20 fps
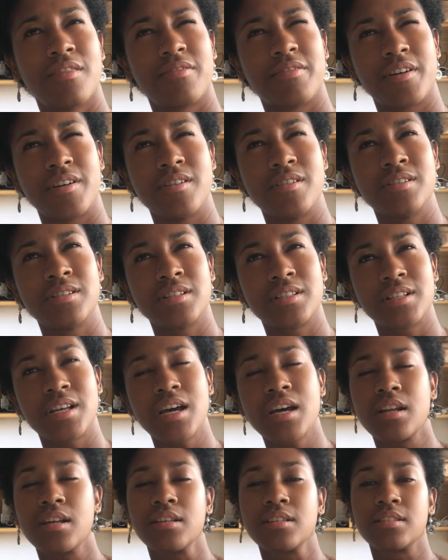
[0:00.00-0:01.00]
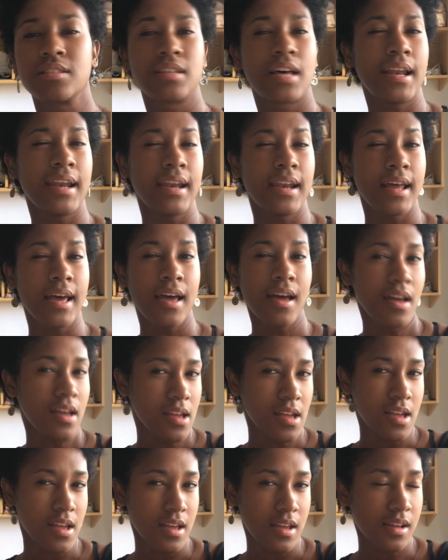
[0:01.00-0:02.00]
Thursday to Sunday,
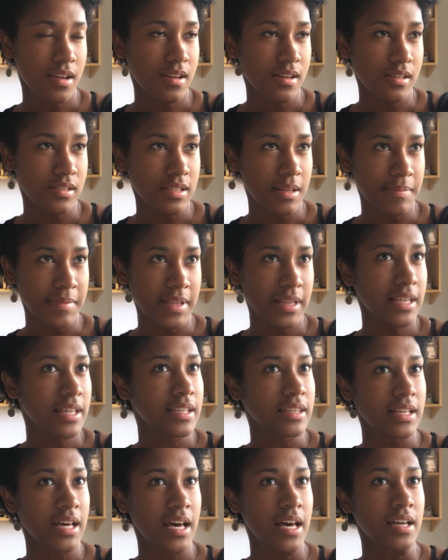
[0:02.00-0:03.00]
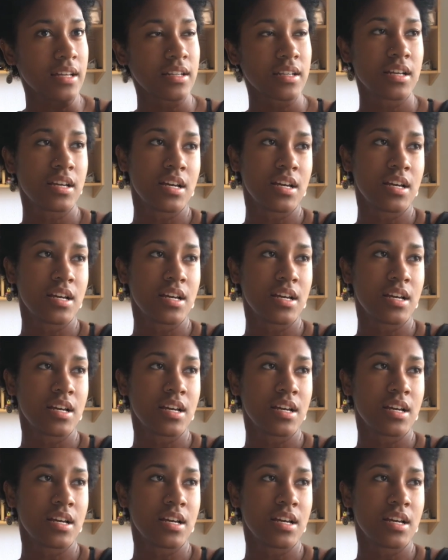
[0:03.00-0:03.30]
something like that.